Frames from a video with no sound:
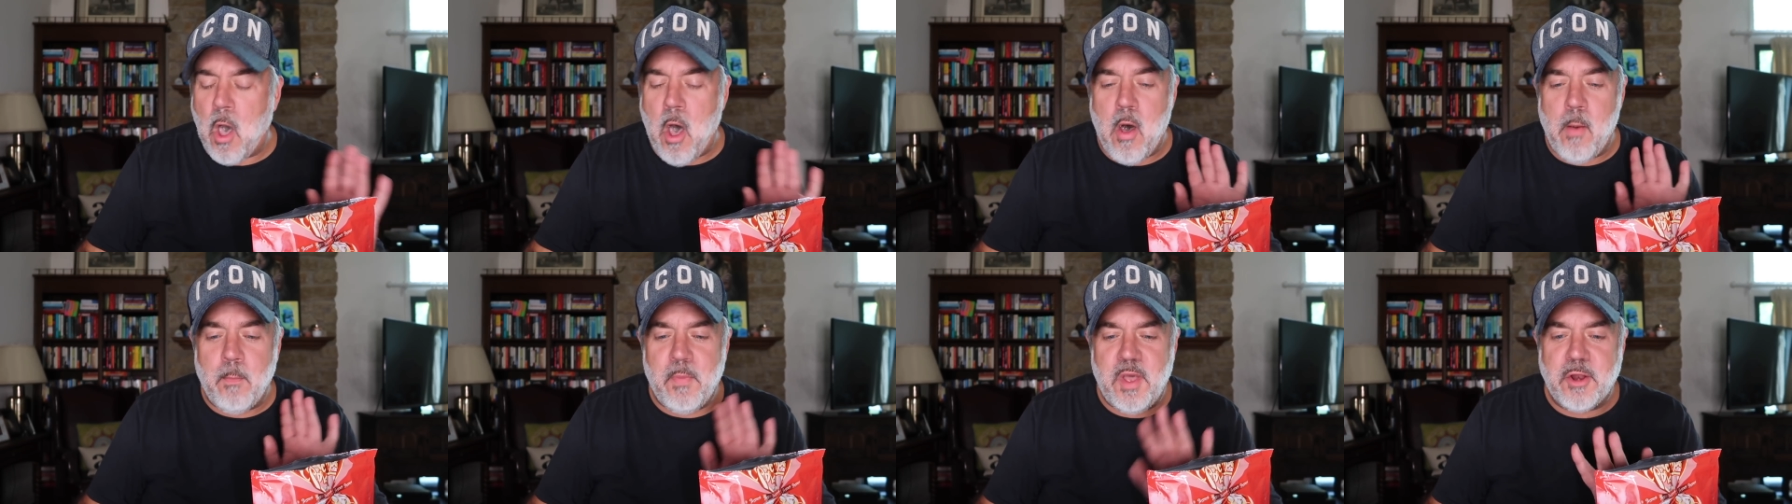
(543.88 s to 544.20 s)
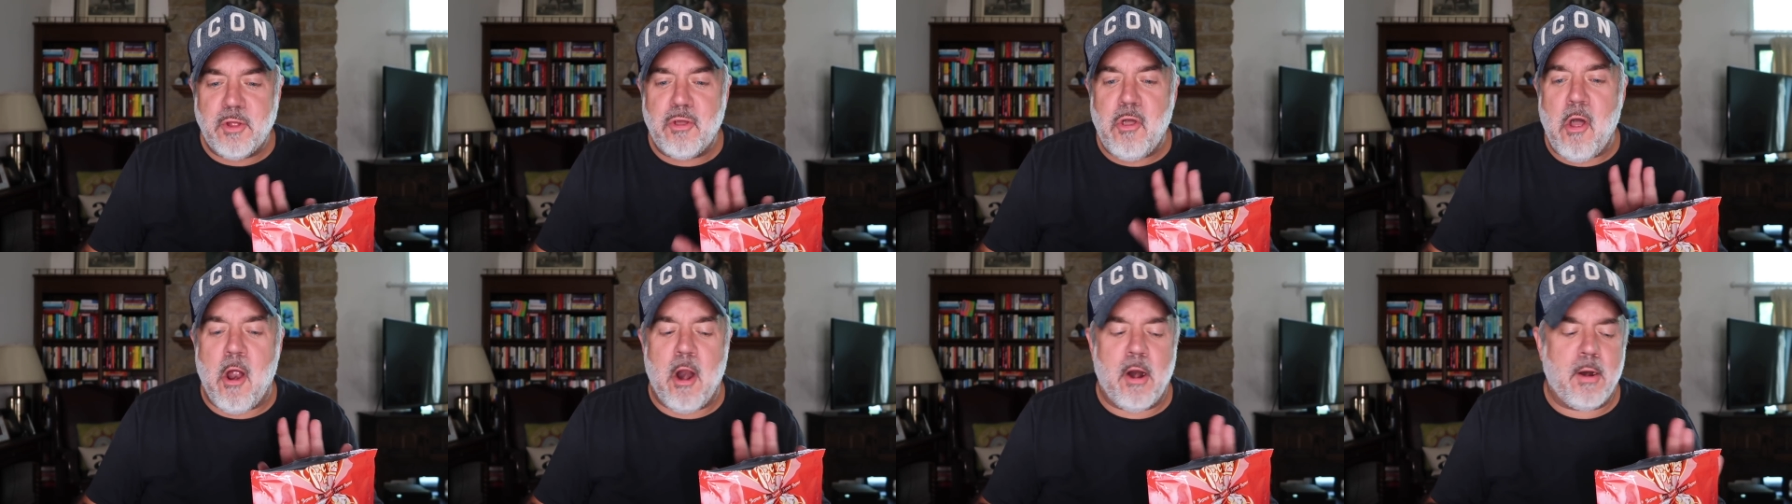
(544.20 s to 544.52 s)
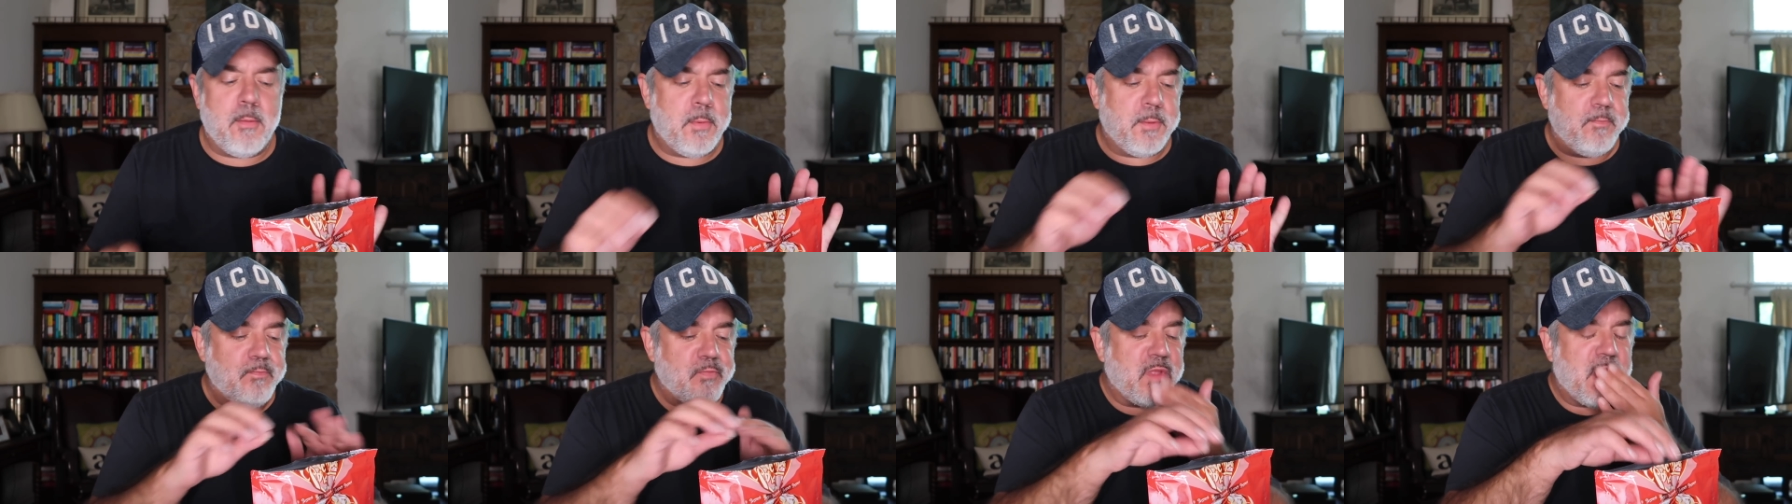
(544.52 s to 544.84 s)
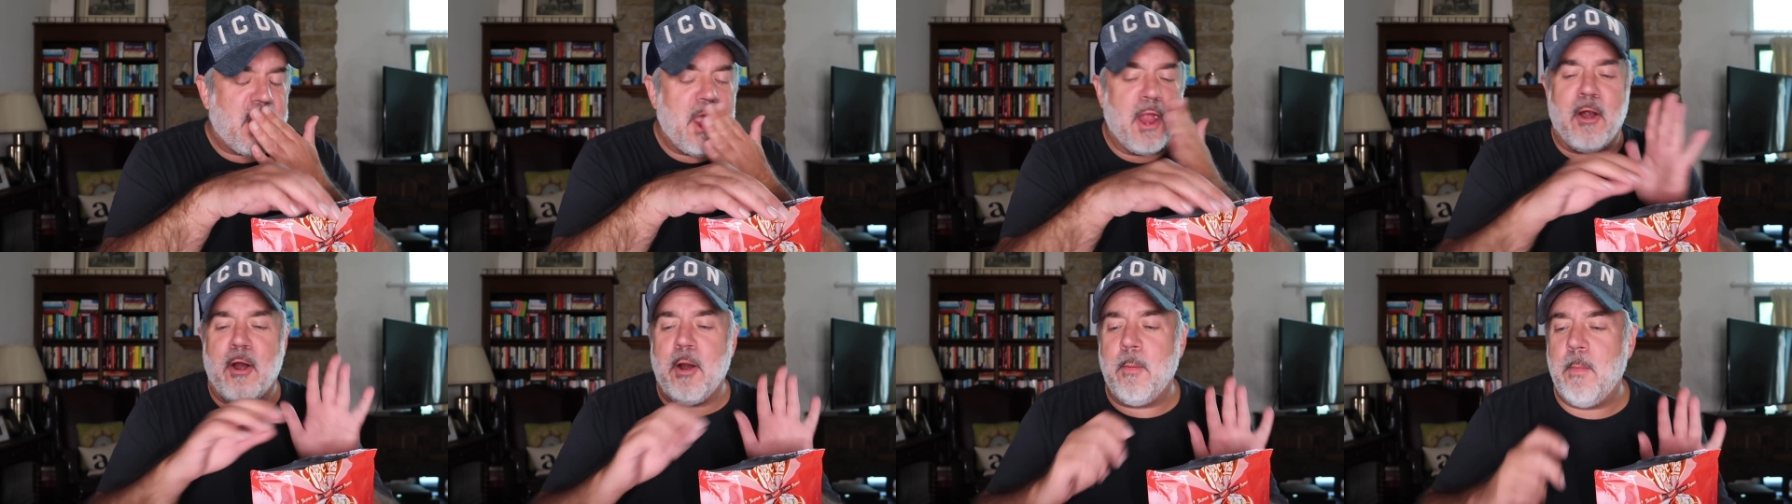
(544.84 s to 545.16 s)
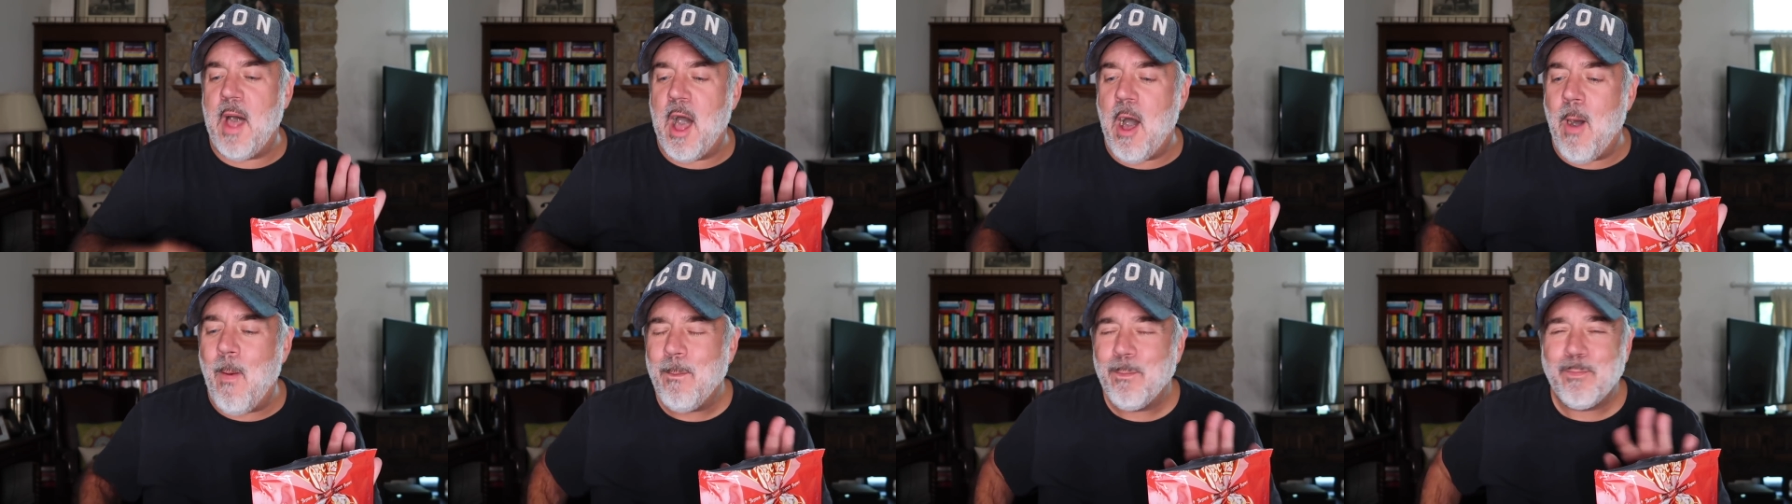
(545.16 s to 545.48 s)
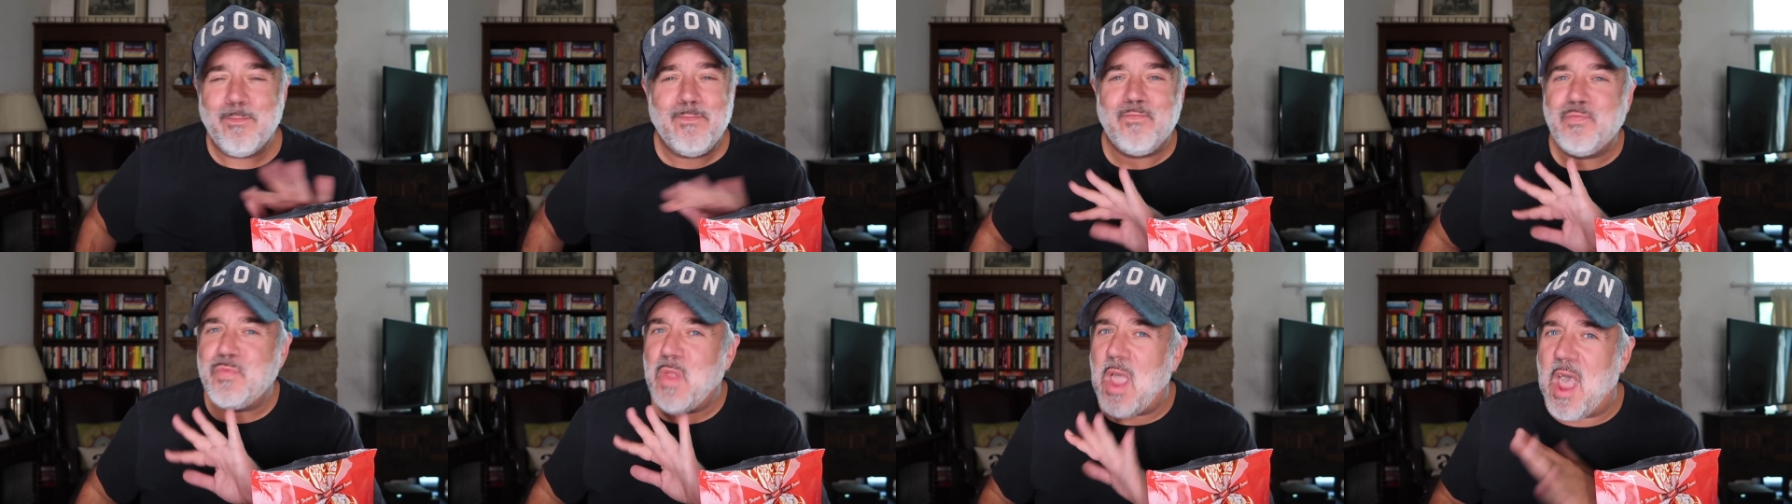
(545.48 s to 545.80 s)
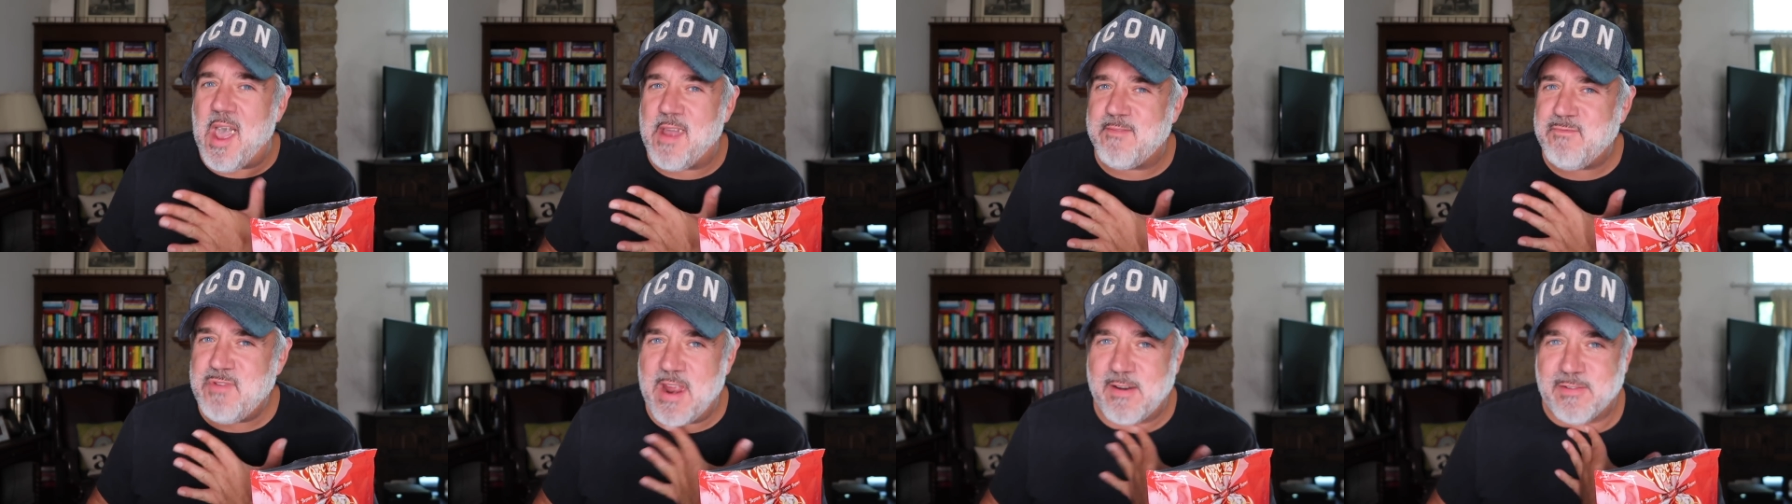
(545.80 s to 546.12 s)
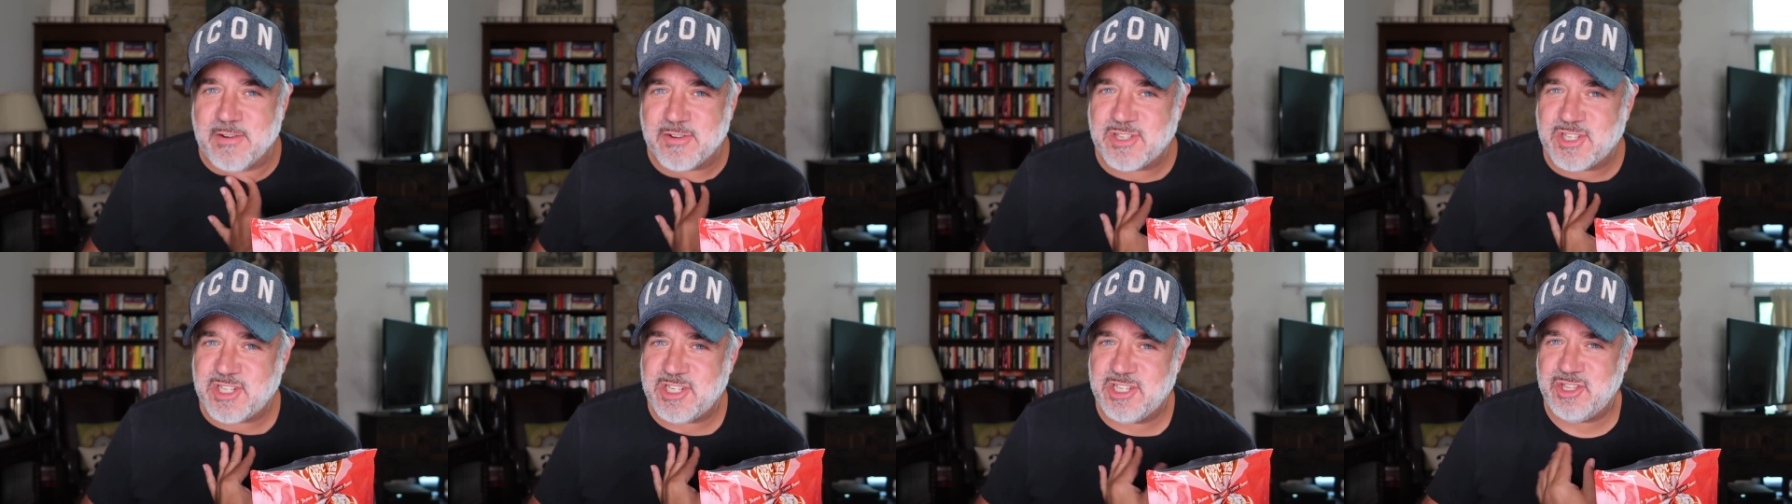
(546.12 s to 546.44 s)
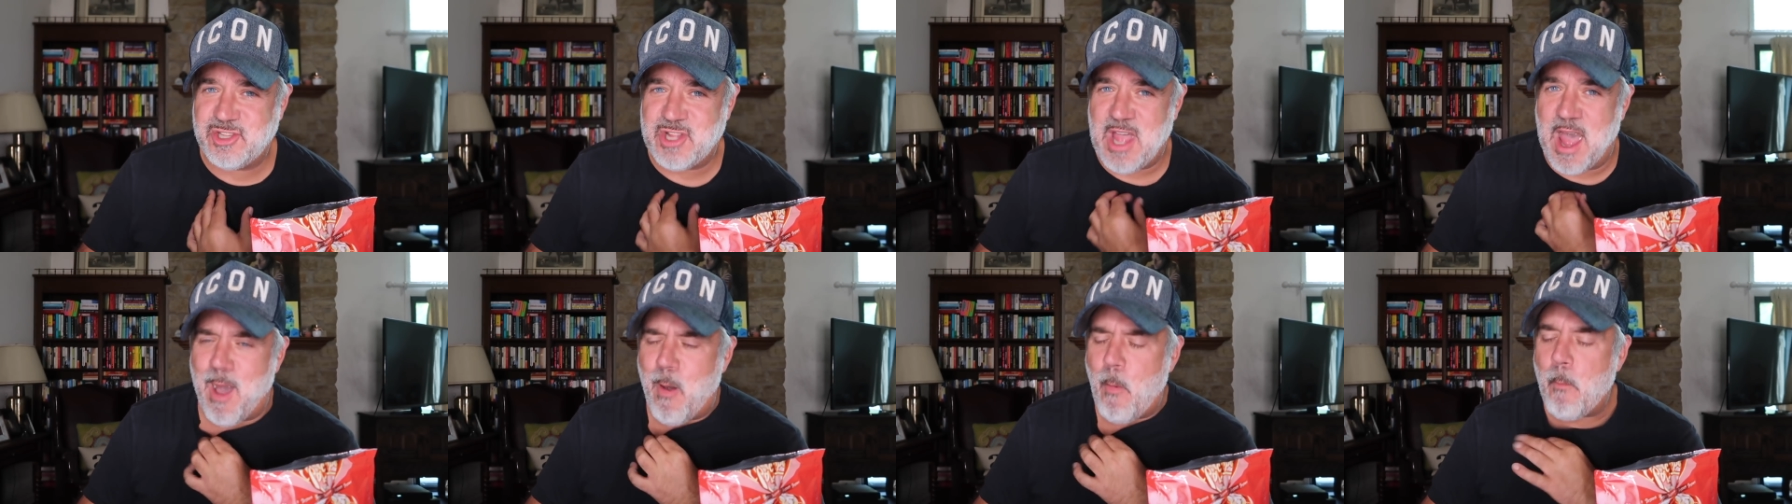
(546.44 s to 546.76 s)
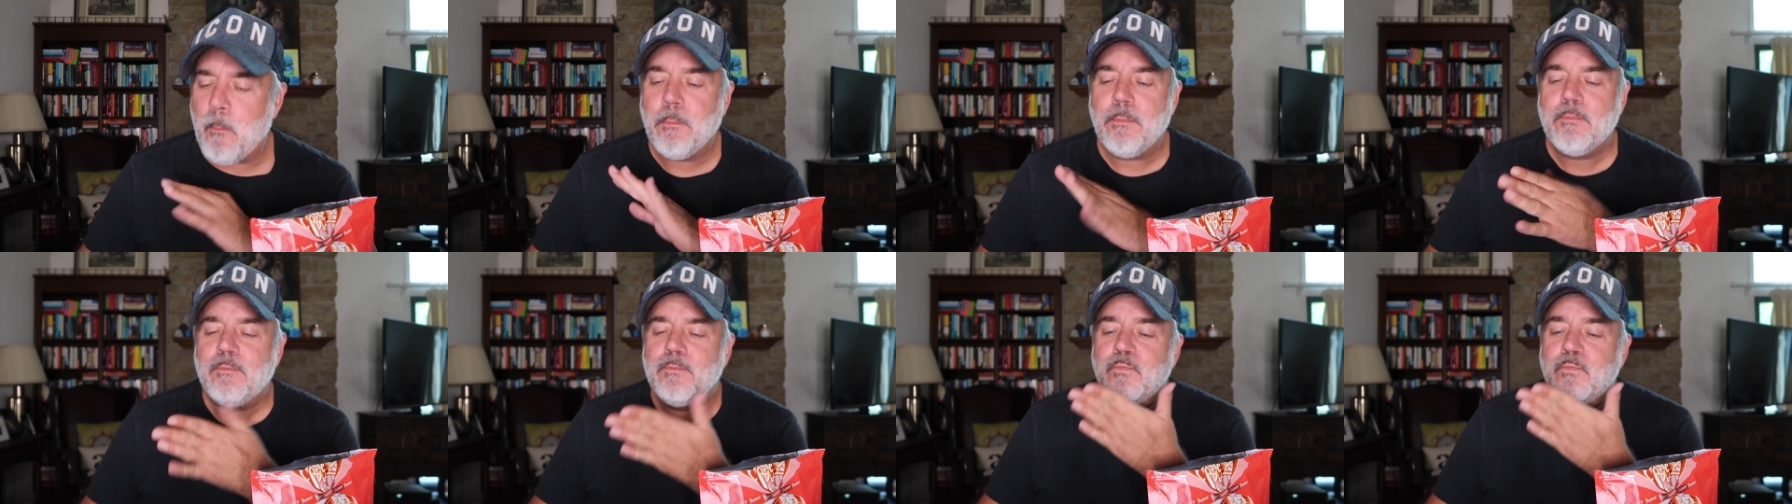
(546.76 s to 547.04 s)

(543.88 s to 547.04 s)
almond caramel. I've never seen that.